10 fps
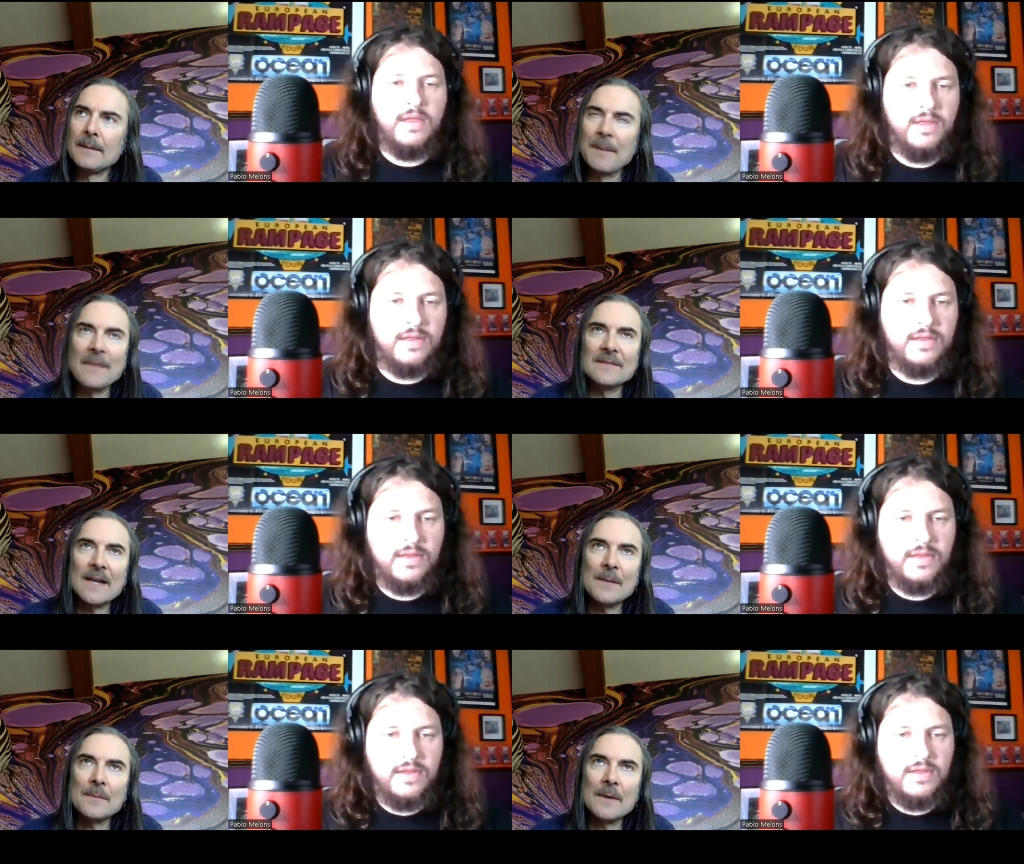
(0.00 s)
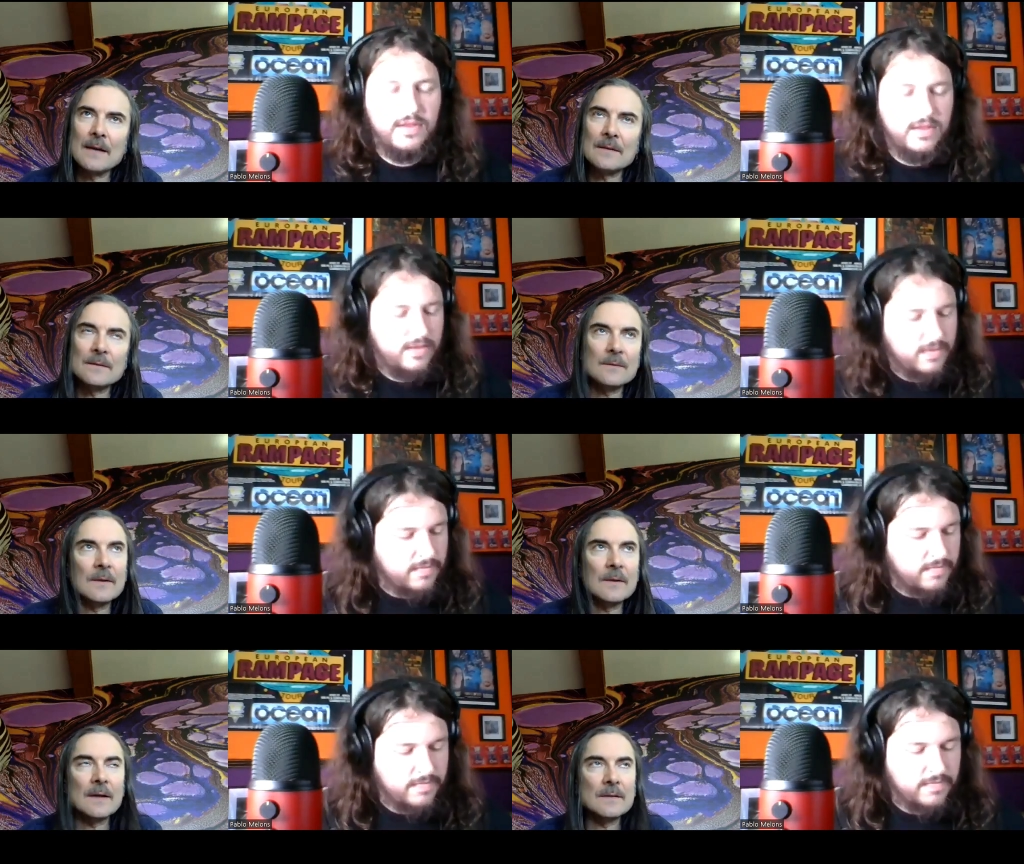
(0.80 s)
Speaker 1: By the time,
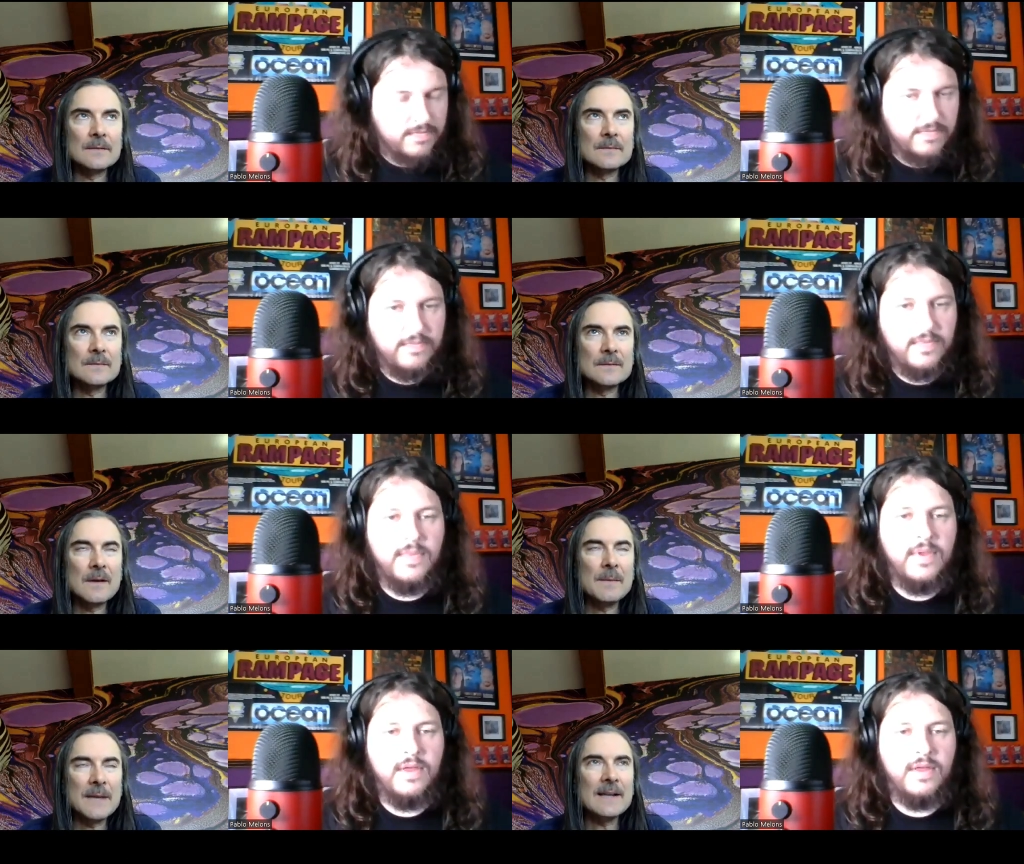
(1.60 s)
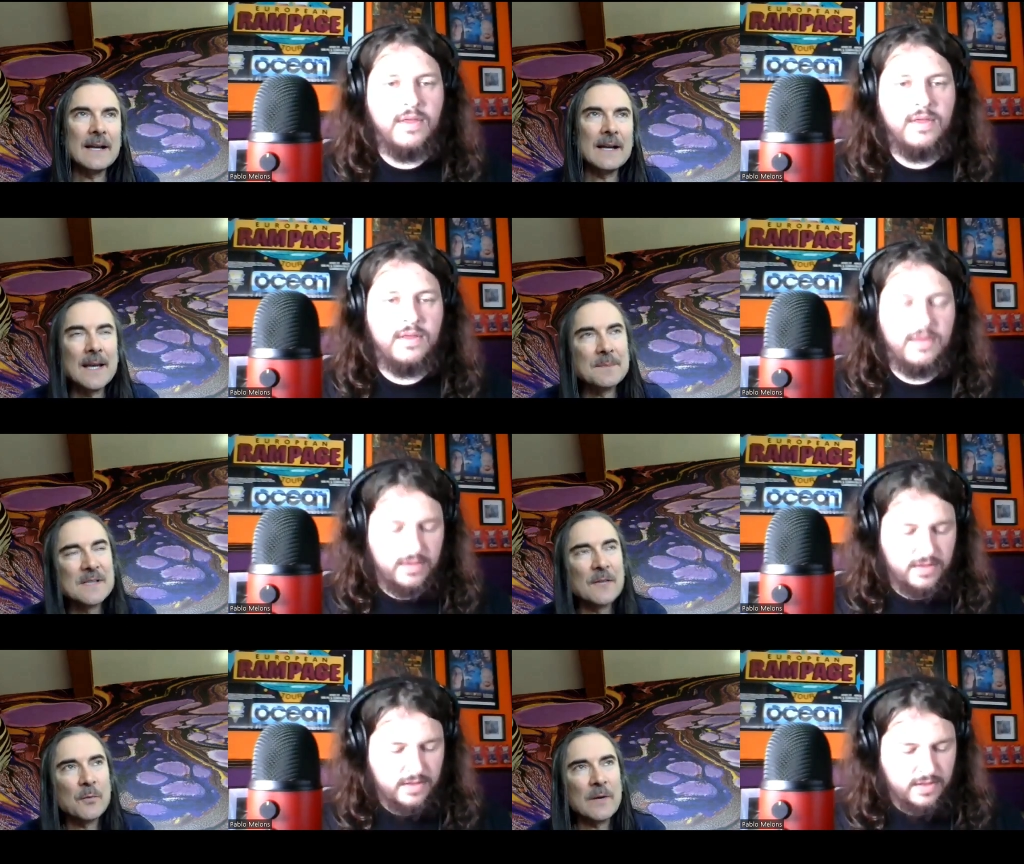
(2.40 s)
well, no, I mean, I kept
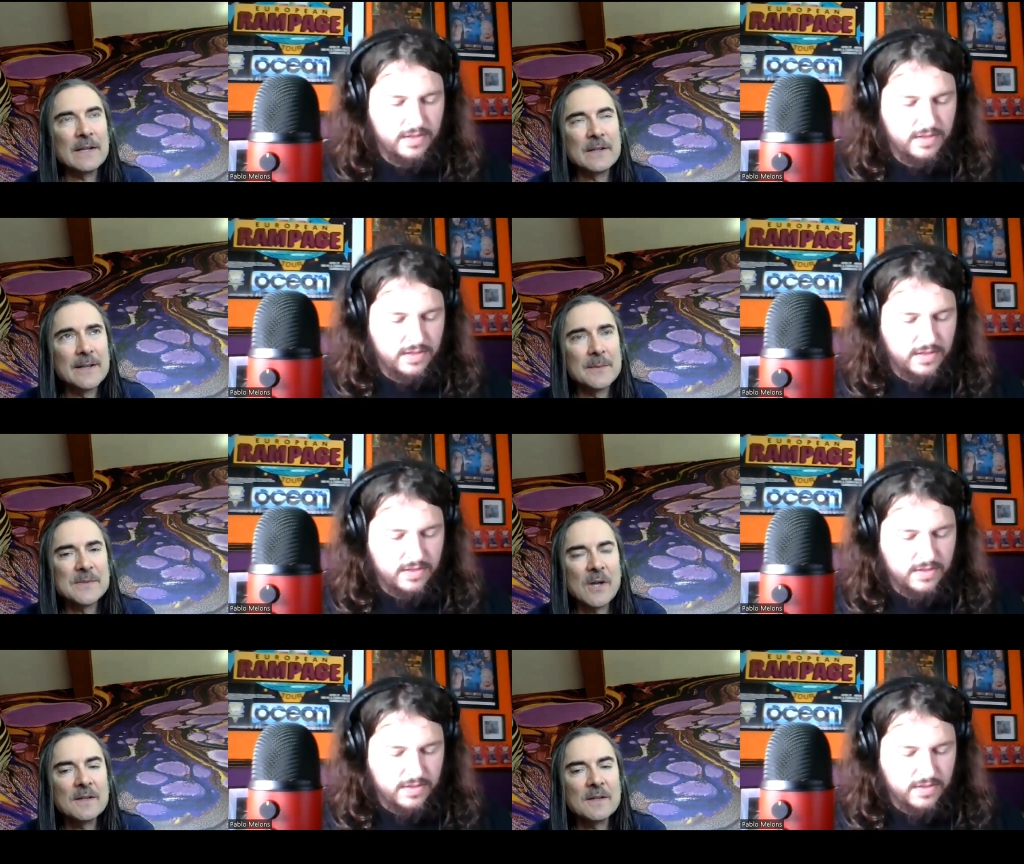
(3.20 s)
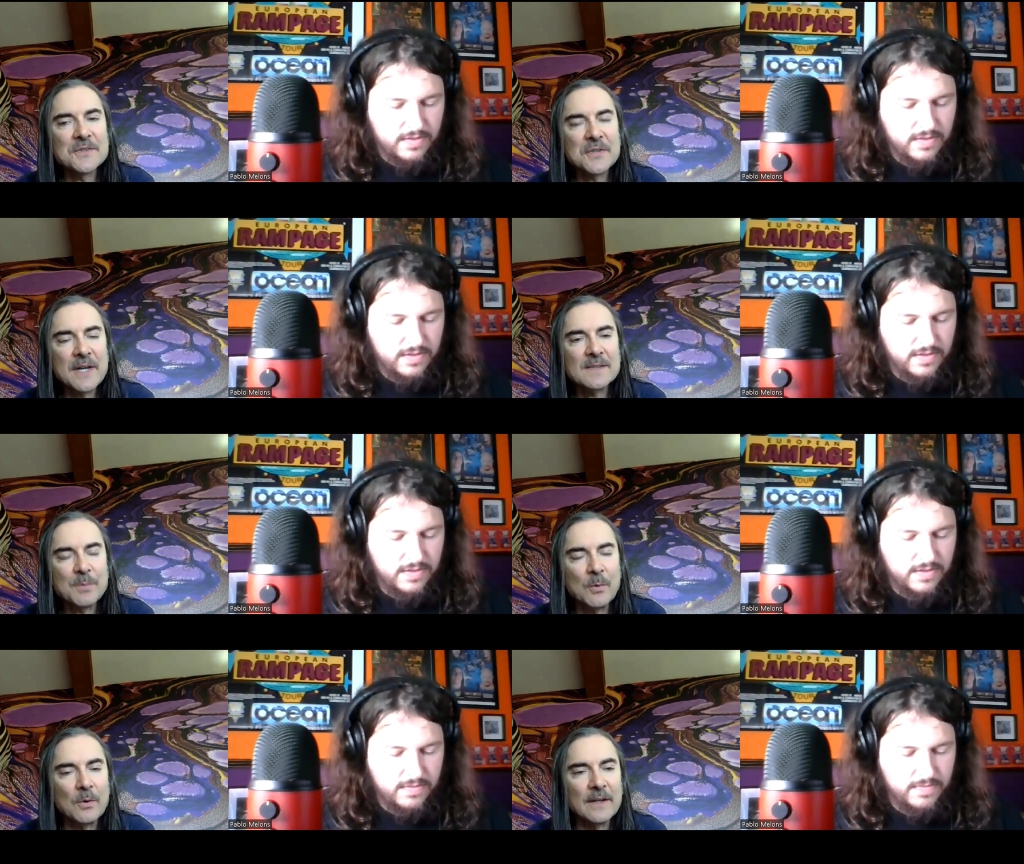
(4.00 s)
stuff when I could. It was hard to
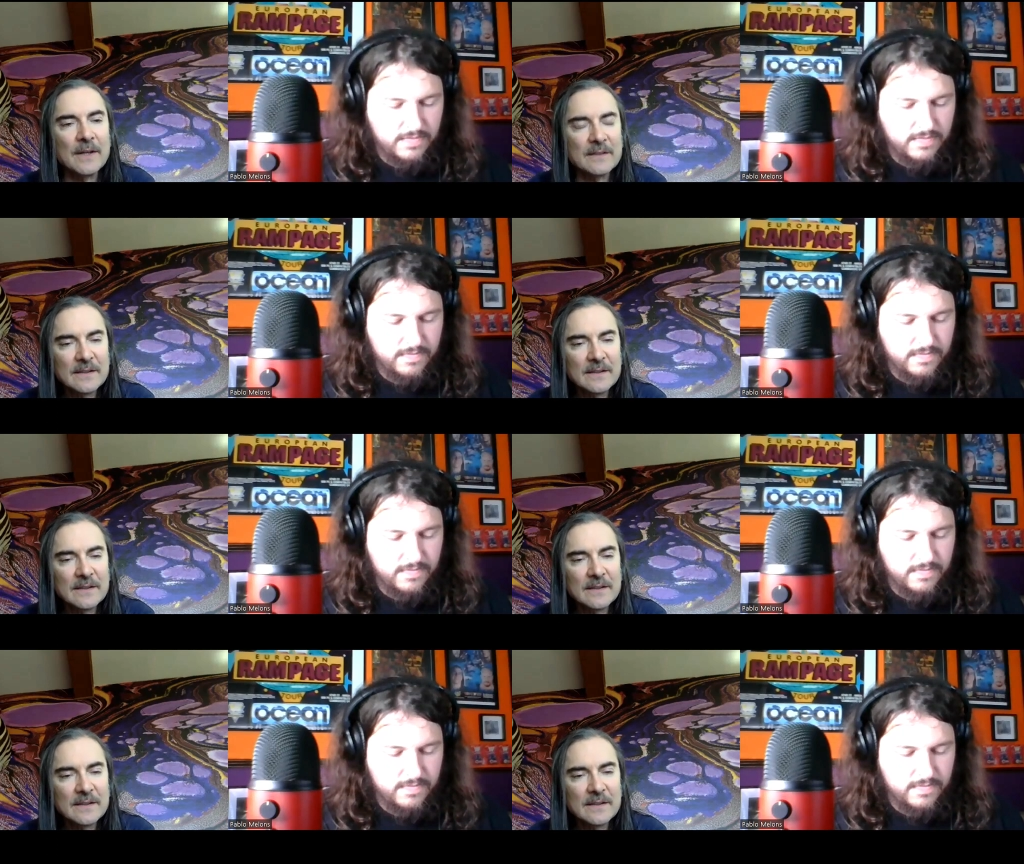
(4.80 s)
transport it.